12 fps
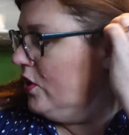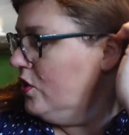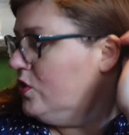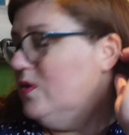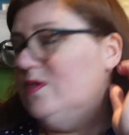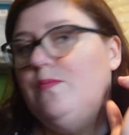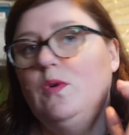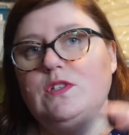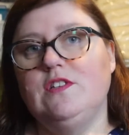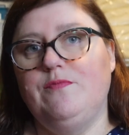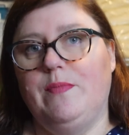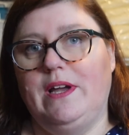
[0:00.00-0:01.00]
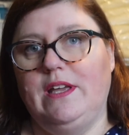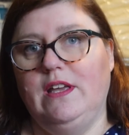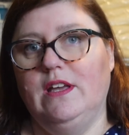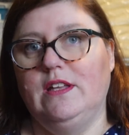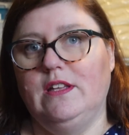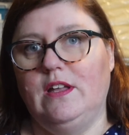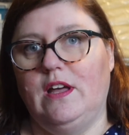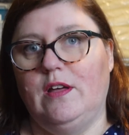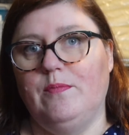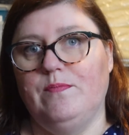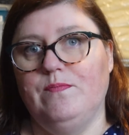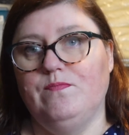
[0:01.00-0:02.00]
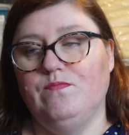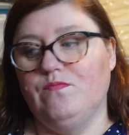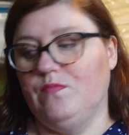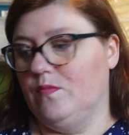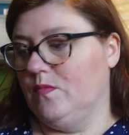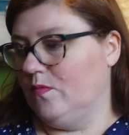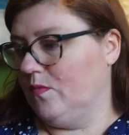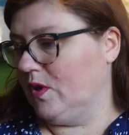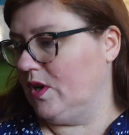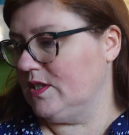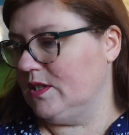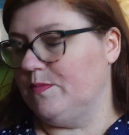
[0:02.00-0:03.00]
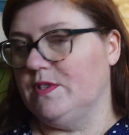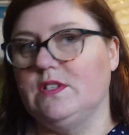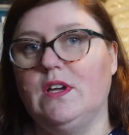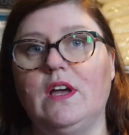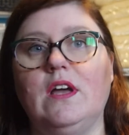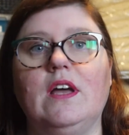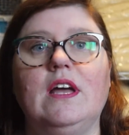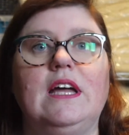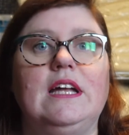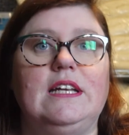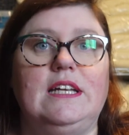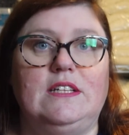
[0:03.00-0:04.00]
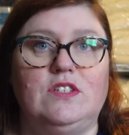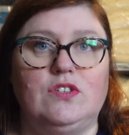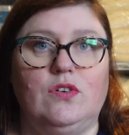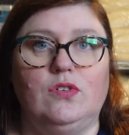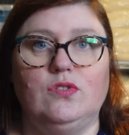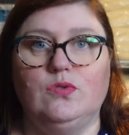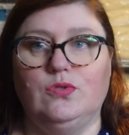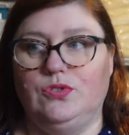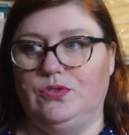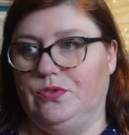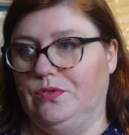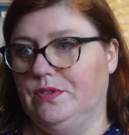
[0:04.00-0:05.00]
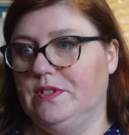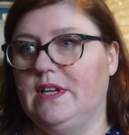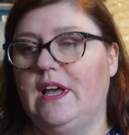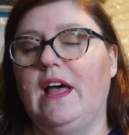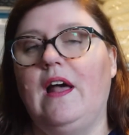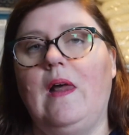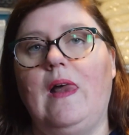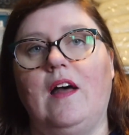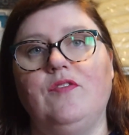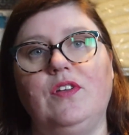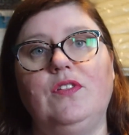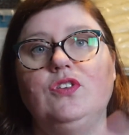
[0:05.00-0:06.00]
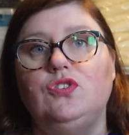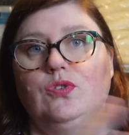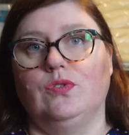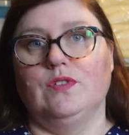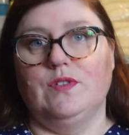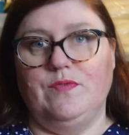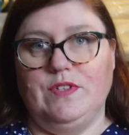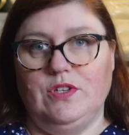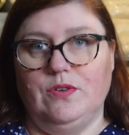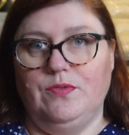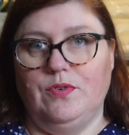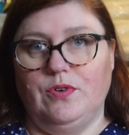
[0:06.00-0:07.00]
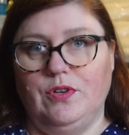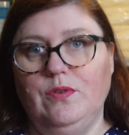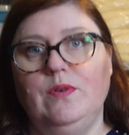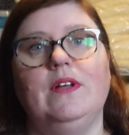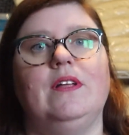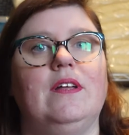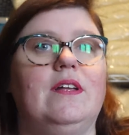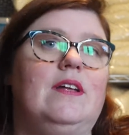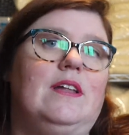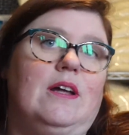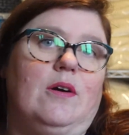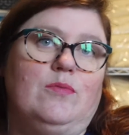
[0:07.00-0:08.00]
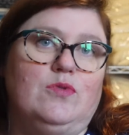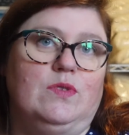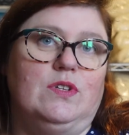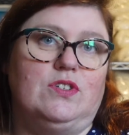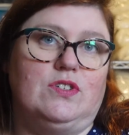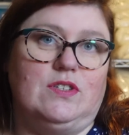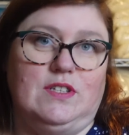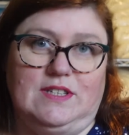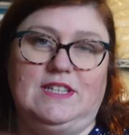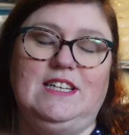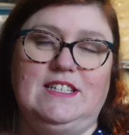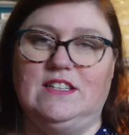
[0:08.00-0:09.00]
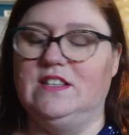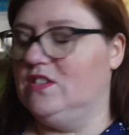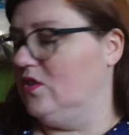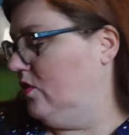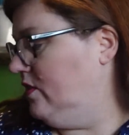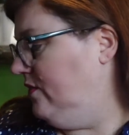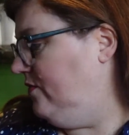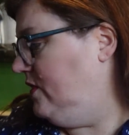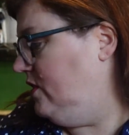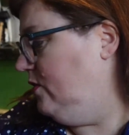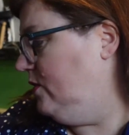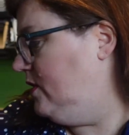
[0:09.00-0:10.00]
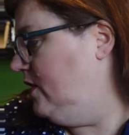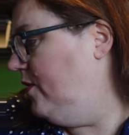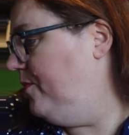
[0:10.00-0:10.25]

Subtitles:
So as most of my customers knit socks or shawls, I've done the shawls video for you. Now I'm doing these are the sock videos.